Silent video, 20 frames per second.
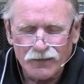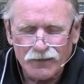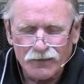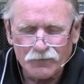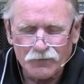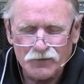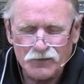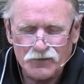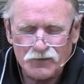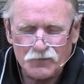
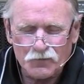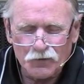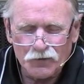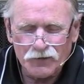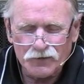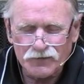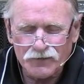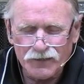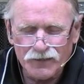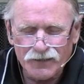We just want
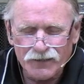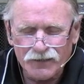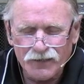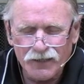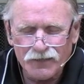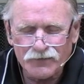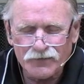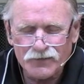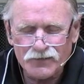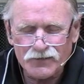to
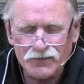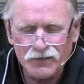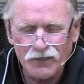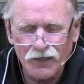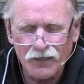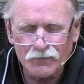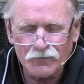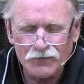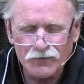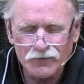dedicate this
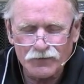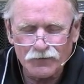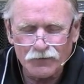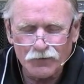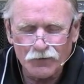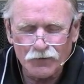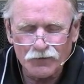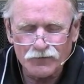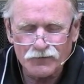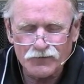time to you,
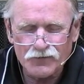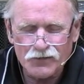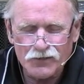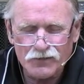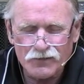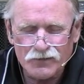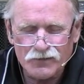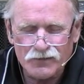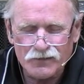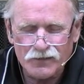Lord, in
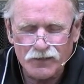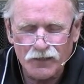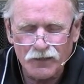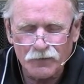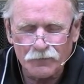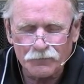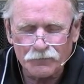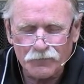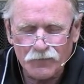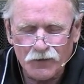Jesus'
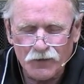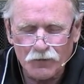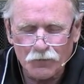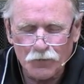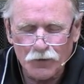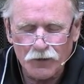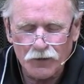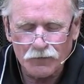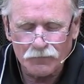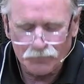name.
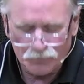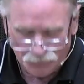Amen.